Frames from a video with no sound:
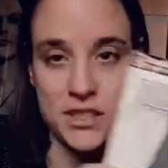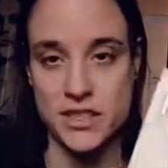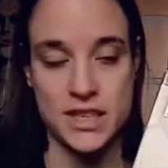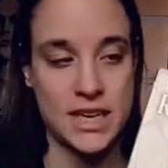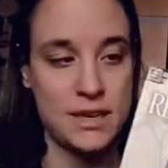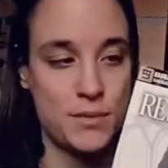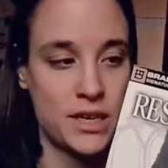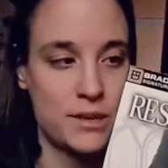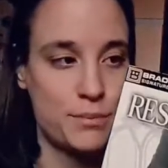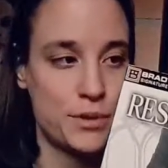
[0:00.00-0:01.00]
started the game
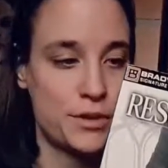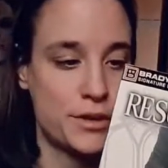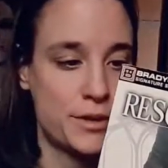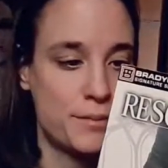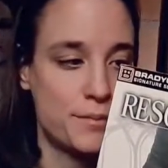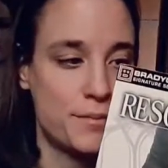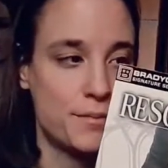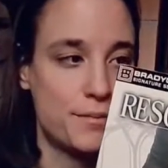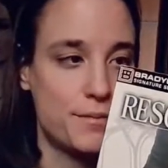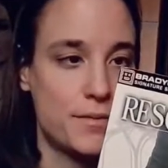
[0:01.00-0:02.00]
yet, but
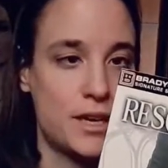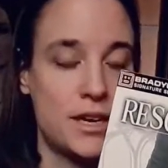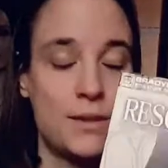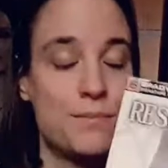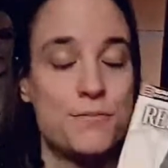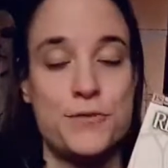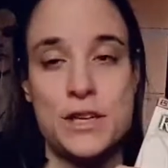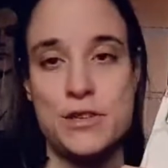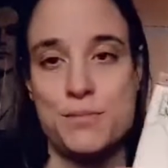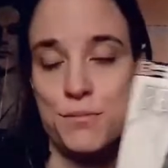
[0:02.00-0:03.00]
I'm
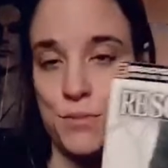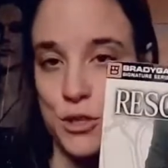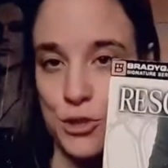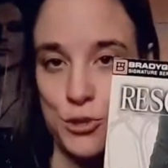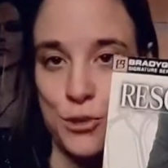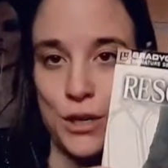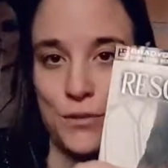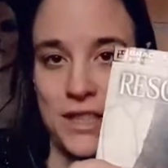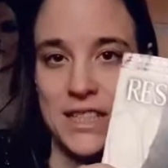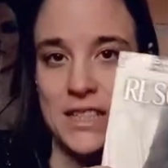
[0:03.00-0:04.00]
very much sure I'll
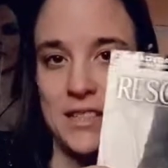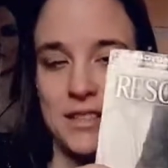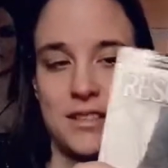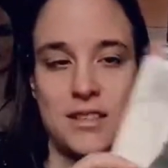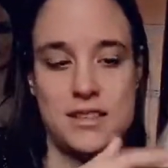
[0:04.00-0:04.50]
need this.